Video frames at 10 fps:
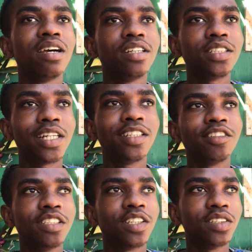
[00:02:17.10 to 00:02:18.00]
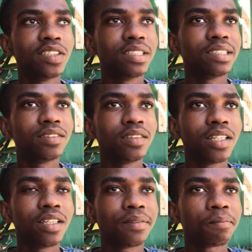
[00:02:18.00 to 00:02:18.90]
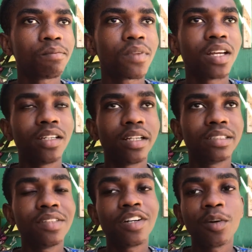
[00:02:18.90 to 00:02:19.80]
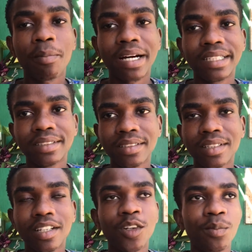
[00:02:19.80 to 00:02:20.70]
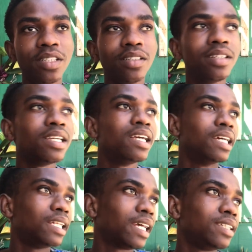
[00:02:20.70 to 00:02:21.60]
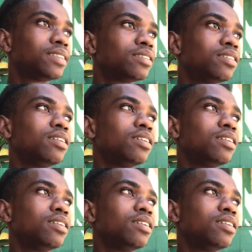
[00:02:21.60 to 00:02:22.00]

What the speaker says: trying to reach 100. So yeah, and I'll see if I could pass it. Yeah, that would be nice.